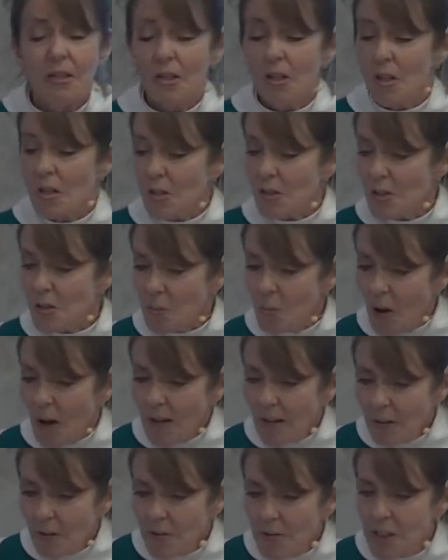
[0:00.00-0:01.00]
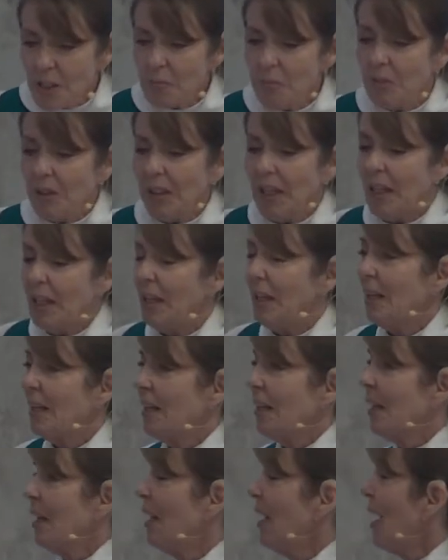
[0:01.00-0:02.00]
swallow deeply,
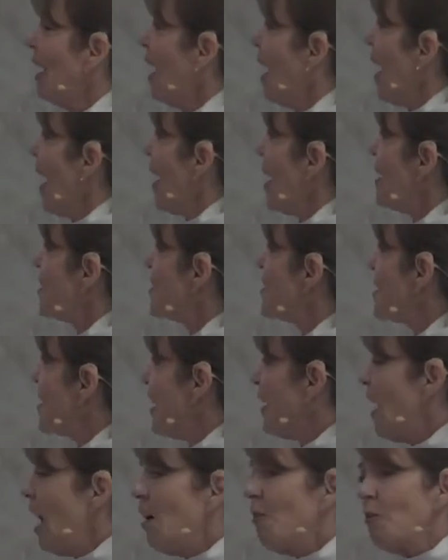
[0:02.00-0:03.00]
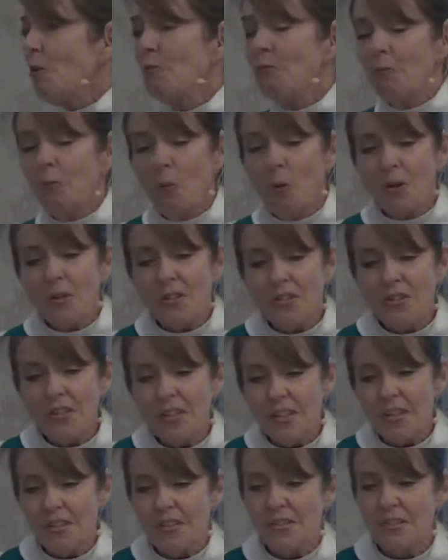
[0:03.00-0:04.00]
and set our
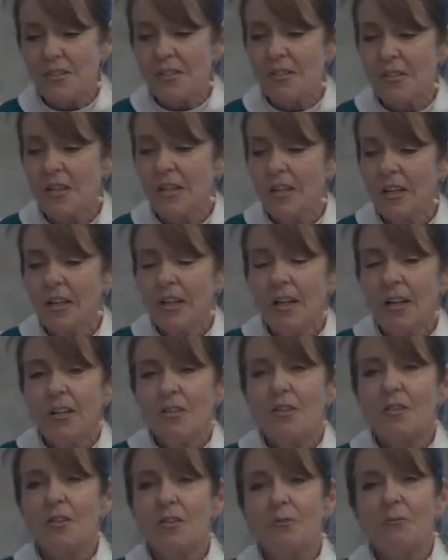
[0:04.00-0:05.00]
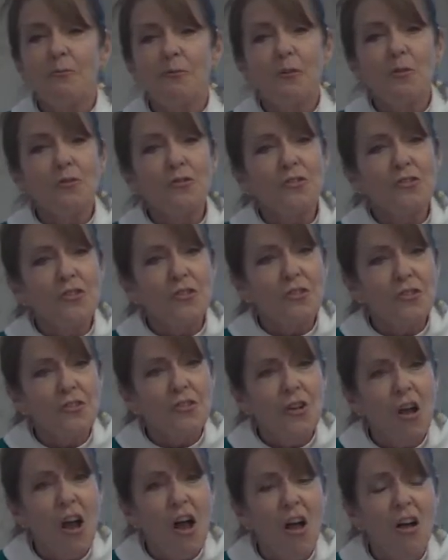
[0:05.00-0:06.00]
voices to the first
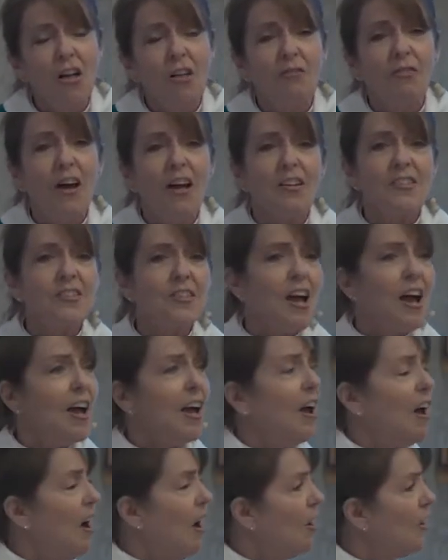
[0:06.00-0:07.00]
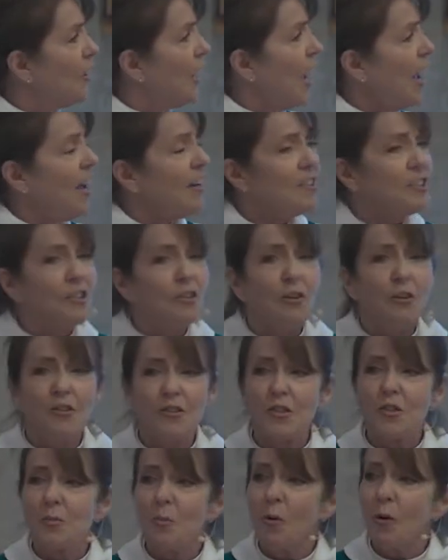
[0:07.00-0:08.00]
song of Isaiah, our canticle
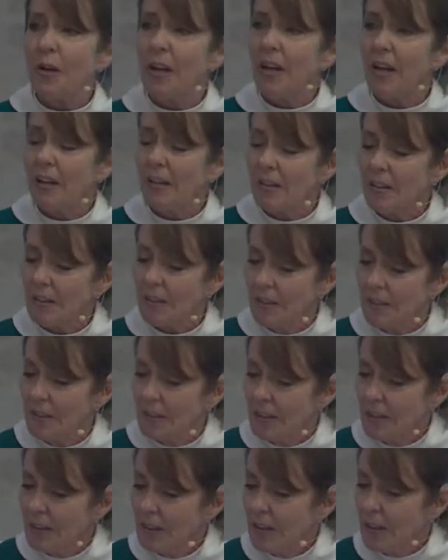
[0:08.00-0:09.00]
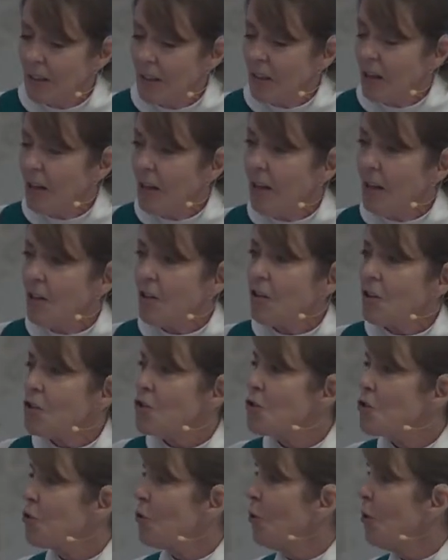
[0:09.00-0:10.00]
this morning.
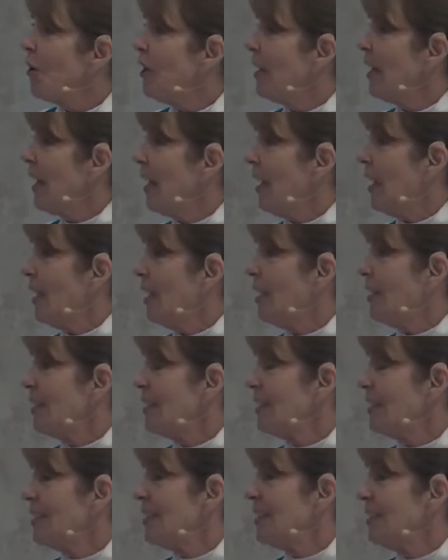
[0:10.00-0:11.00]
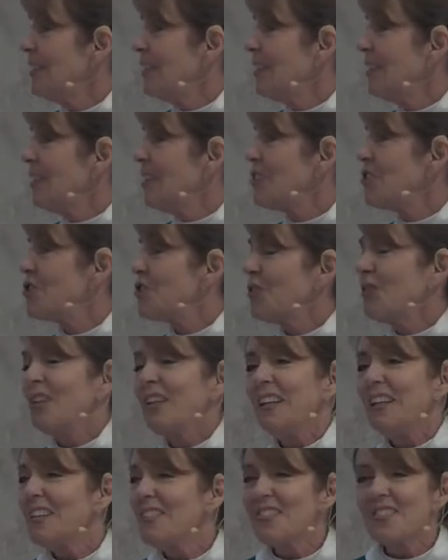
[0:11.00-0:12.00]
Surely
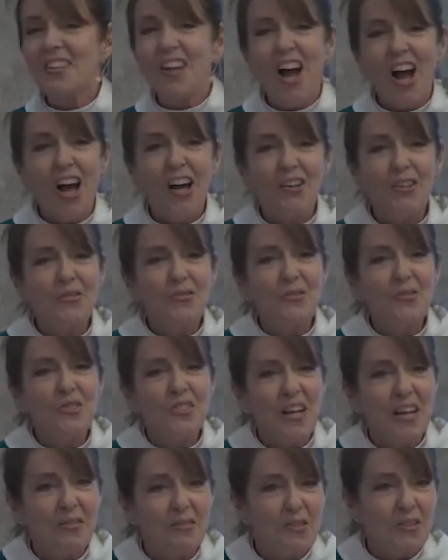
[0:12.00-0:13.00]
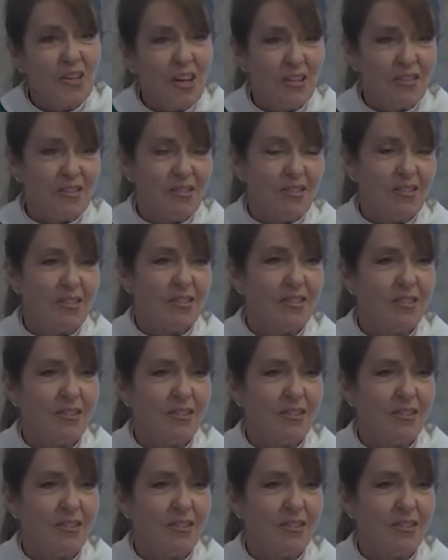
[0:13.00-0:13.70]
it is God who saves us.